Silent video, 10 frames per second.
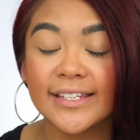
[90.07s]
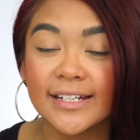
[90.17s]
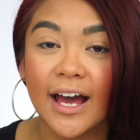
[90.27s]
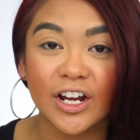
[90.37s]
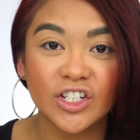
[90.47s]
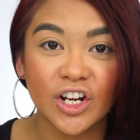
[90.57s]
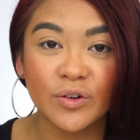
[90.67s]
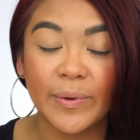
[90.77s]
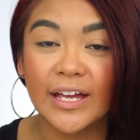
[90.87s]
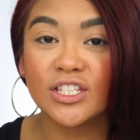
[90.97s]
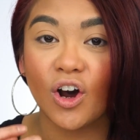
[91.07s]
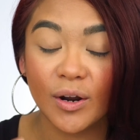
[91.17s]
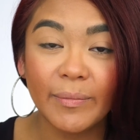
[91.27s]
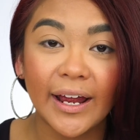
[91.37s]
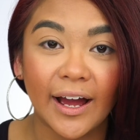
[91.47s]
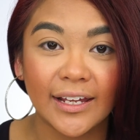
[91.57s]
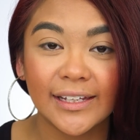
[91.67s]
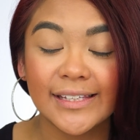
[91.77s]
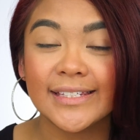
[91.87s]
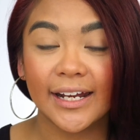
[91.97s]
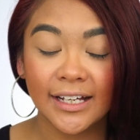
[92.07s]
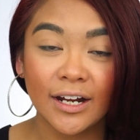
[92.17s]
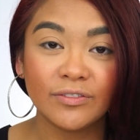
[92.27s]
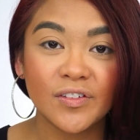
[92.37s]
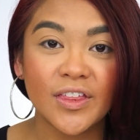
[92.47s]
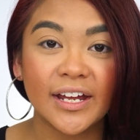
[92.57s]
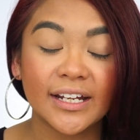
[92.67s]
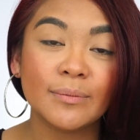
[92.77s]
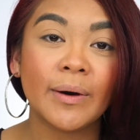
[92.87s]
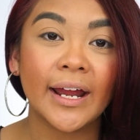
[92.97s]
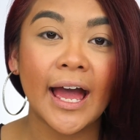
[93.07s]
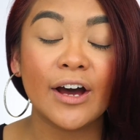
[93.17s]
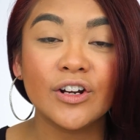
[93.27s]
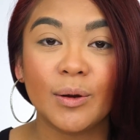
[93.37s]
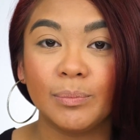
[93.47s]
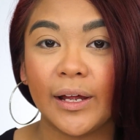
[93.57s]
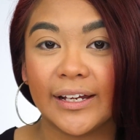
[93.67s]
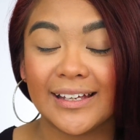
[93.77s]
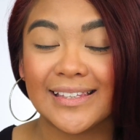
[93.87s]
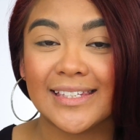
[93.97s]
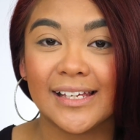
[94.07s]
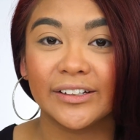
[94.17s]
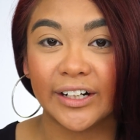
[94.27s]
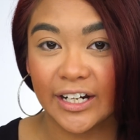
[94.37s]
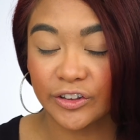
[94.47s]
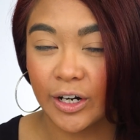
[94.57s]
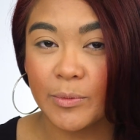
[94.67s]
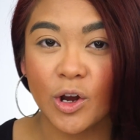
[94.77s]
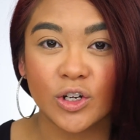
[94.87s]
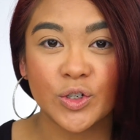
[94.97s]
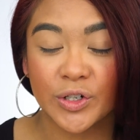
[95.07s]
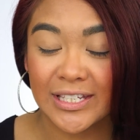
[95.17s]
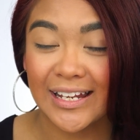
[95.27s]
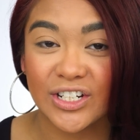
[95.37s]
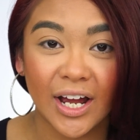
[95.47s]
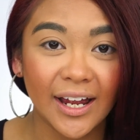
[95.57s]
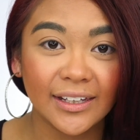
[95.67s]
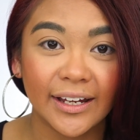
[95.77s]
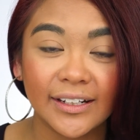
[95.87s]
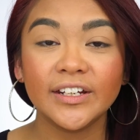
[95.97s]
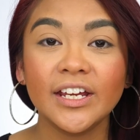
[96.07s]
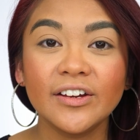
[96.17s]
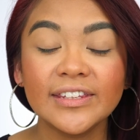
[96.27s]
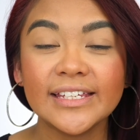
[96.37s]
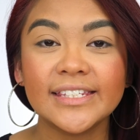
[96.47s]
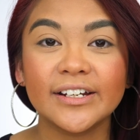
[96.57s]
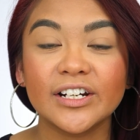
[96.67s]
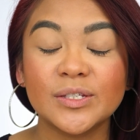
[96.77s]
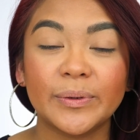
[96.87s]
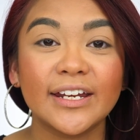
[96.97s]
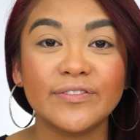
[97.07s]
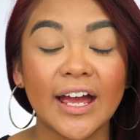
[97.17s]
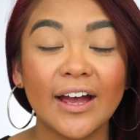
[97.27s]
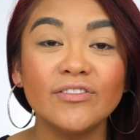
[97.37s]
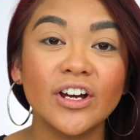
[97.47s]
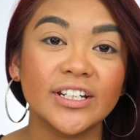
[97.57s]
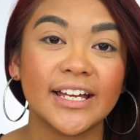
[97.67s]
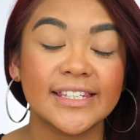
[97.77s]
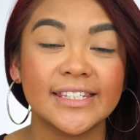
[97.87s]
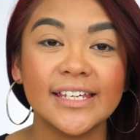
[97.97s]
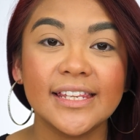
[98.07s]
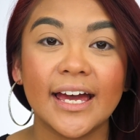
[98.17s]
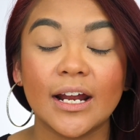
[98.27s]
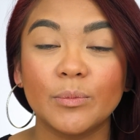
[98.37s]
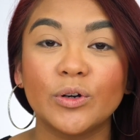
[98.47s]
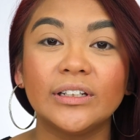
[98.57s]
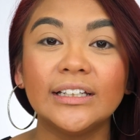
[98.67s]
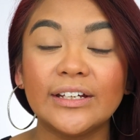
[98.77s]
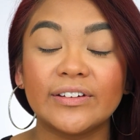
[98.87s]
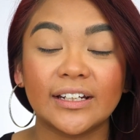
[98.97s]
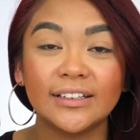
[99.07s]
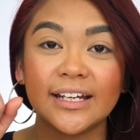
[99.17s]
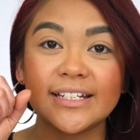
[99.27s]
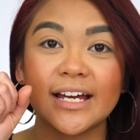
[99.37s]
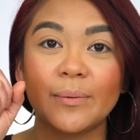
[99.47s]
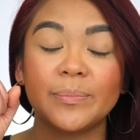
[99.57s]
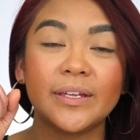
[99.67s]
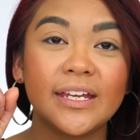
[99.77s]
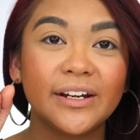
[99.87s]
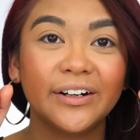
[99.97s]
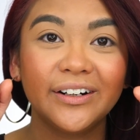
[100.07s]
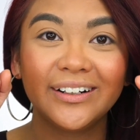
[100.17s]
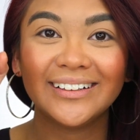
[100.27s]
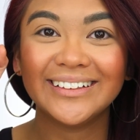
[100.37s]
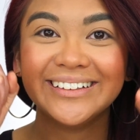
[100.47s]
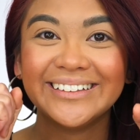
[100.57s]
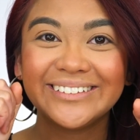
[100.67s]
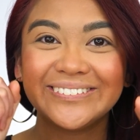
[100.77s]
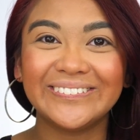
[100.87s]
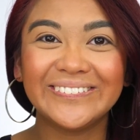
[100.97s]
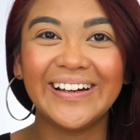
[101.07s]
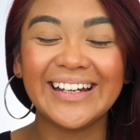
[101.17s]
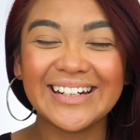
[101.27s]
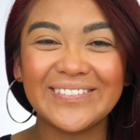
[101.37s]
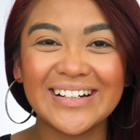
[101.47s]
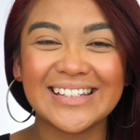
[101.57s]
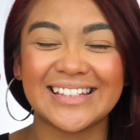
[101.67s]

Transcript: as an eyeshadow base on my eyelids, and I covered that in my how to apply concealer and cream contour slash highlight video in this series. And if you have not yet seen that, I'm going to leave it linked up here. Whichever